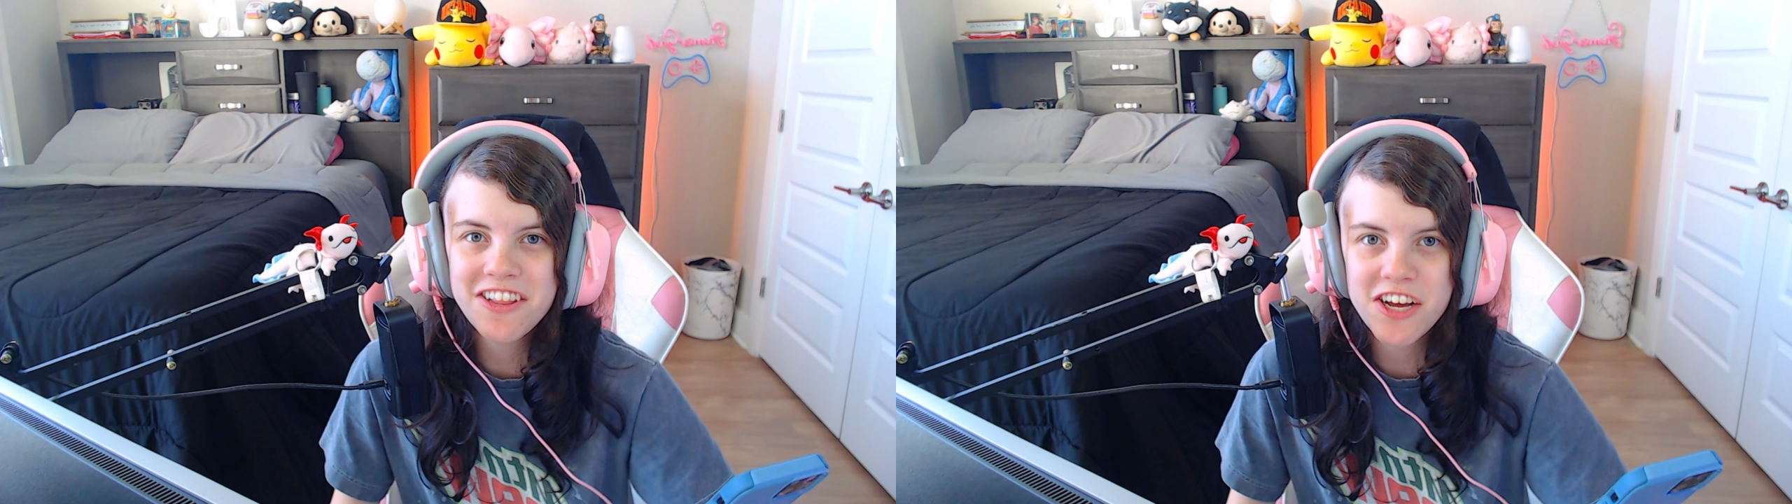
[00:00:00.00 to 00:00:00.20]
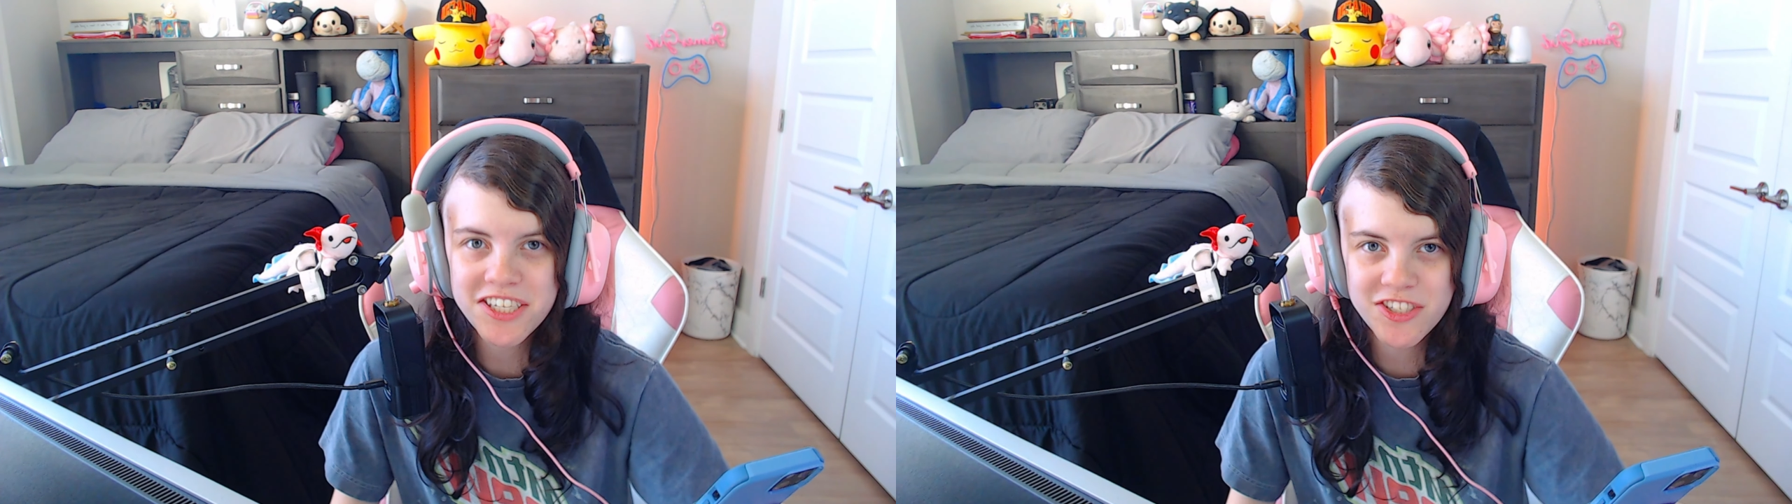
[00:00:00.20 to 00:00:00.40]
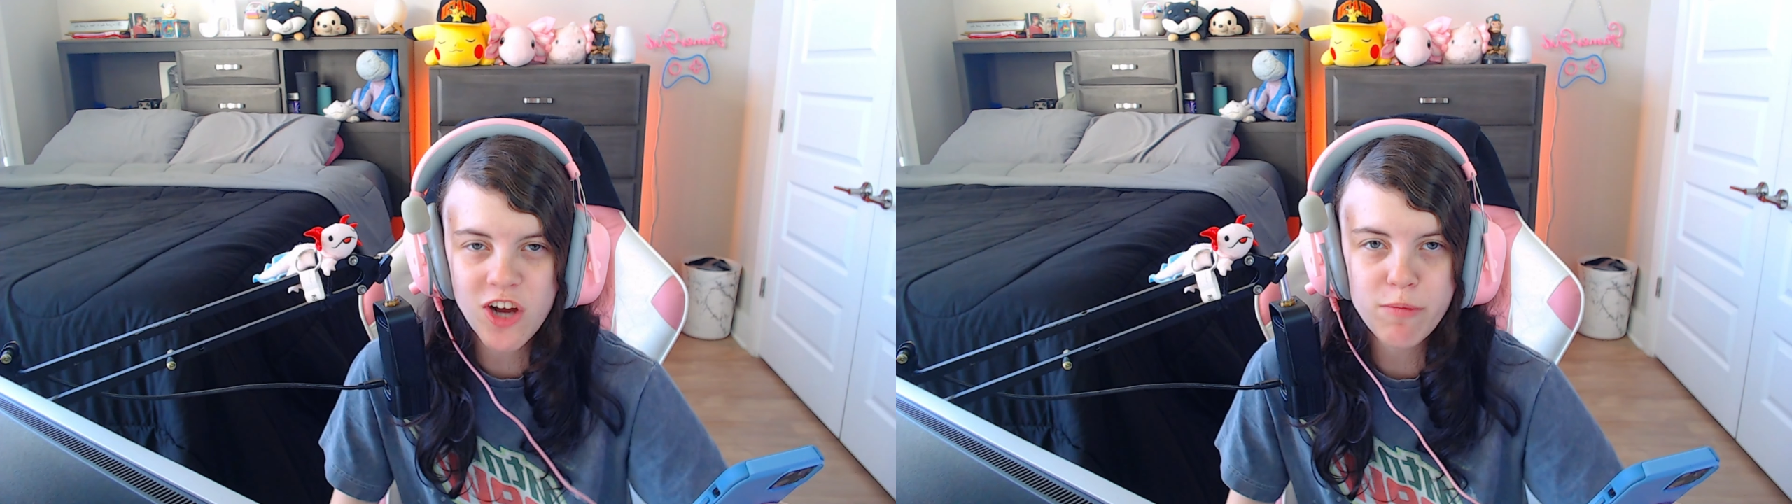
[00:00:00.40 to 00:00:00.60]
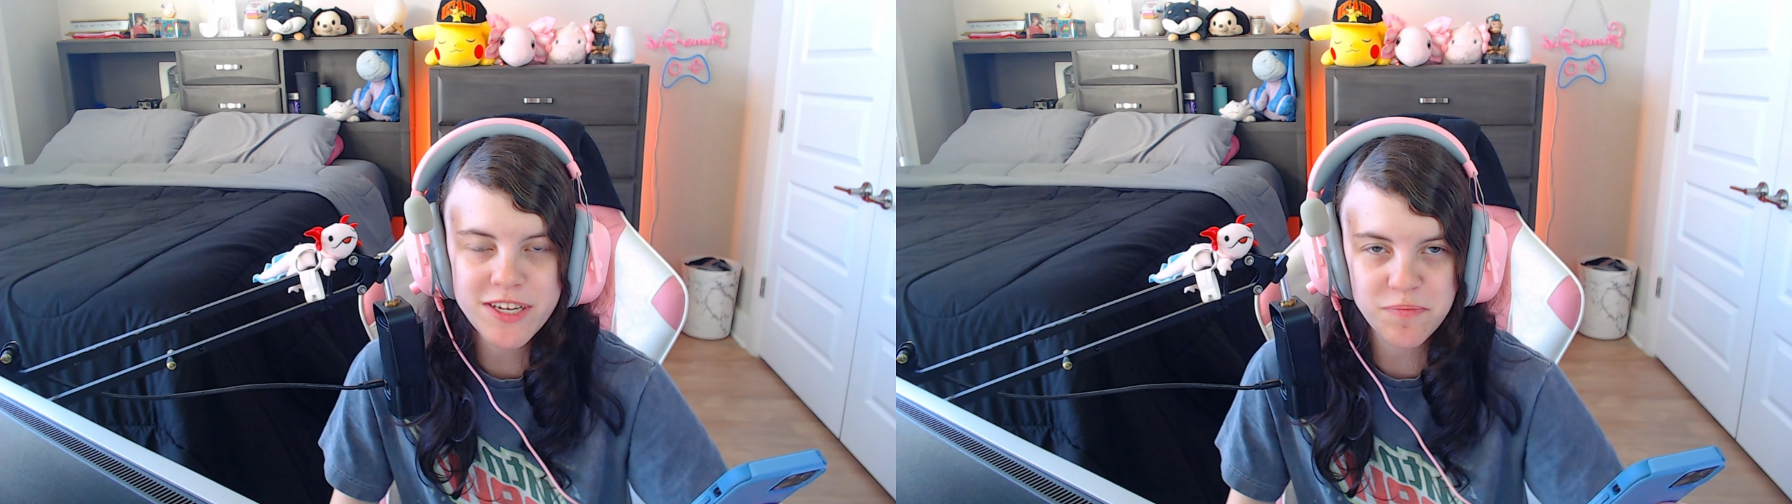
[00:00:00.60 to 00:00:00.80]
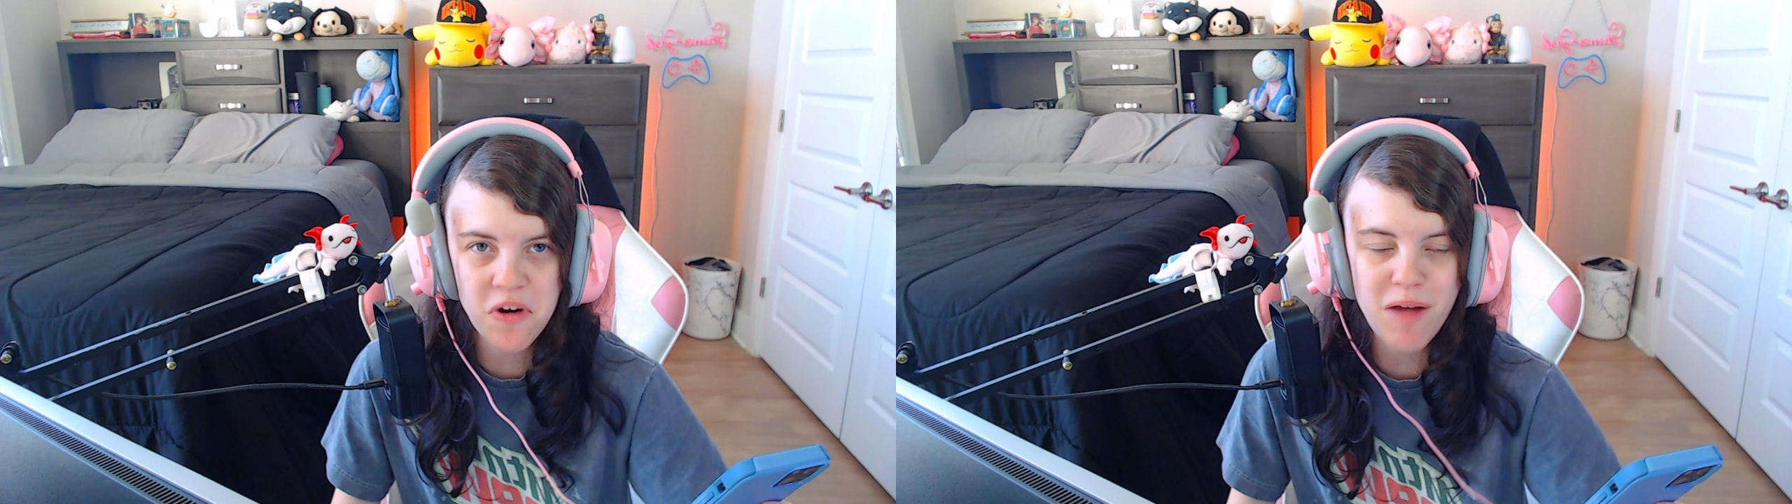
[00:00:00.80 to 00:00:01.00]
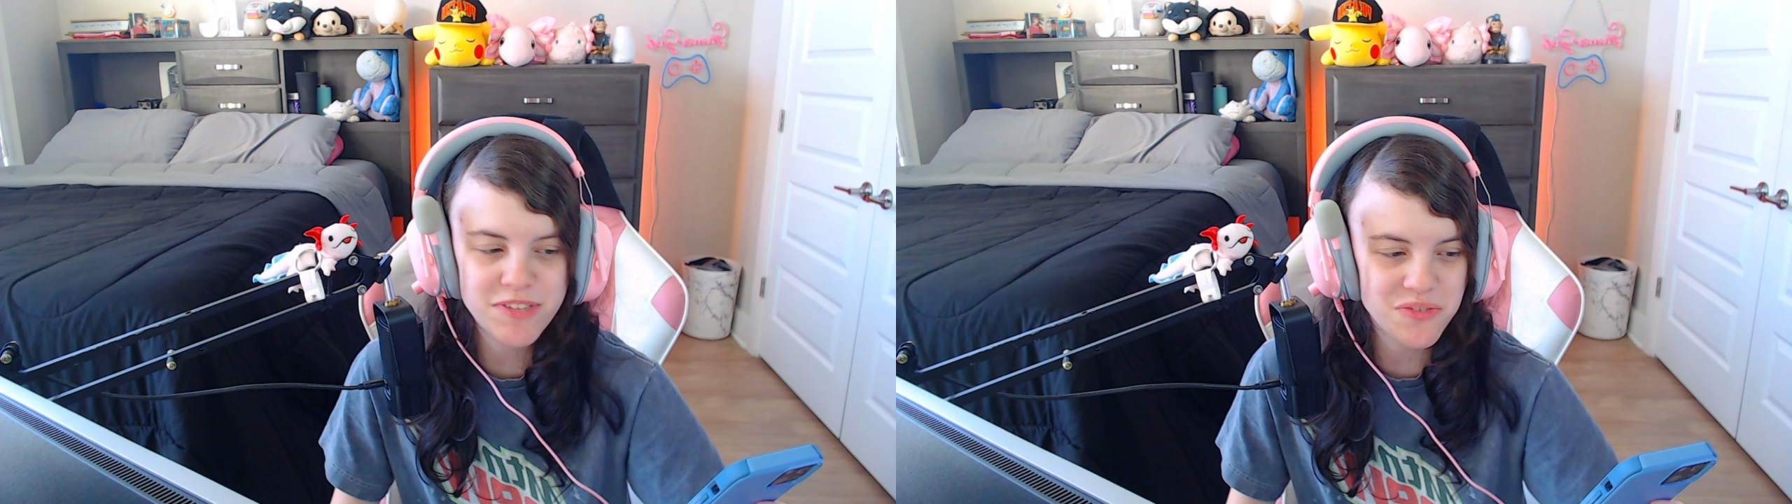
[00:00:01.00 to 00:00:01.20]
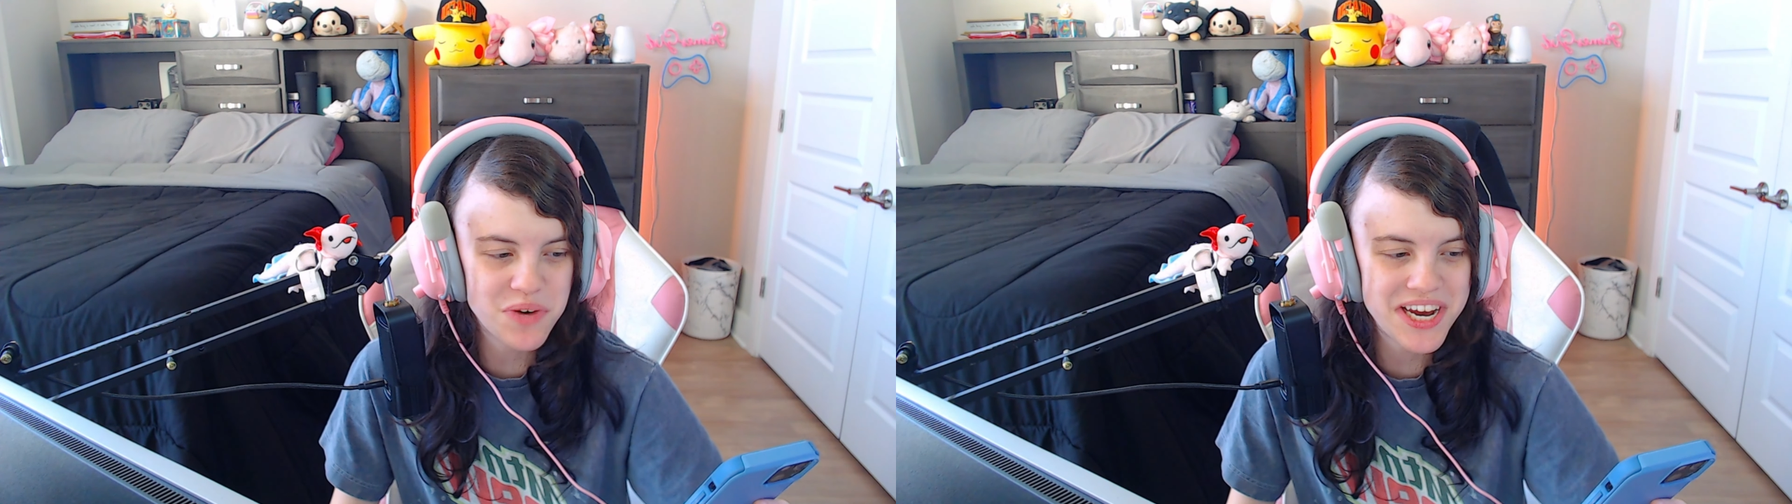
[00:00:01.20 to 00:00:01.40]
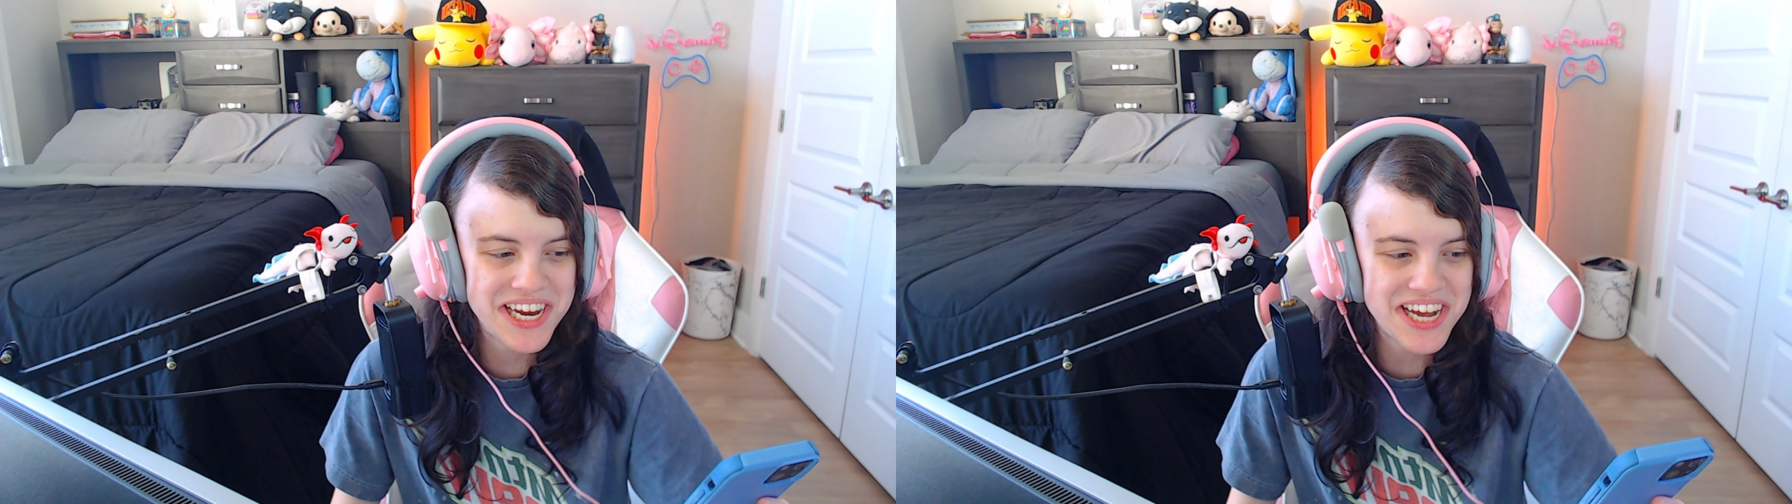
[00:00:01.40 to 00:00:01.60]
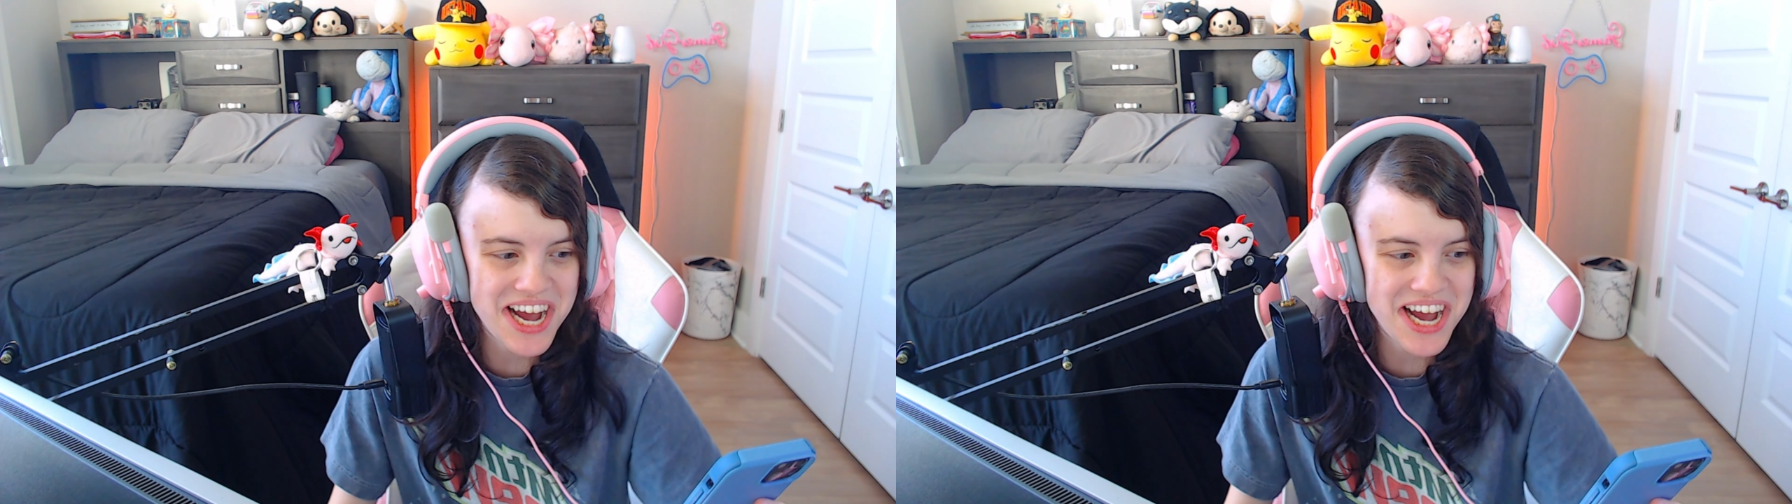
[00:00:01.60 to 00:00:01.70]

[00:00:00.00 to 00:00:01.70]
lost Tommy's promise ring.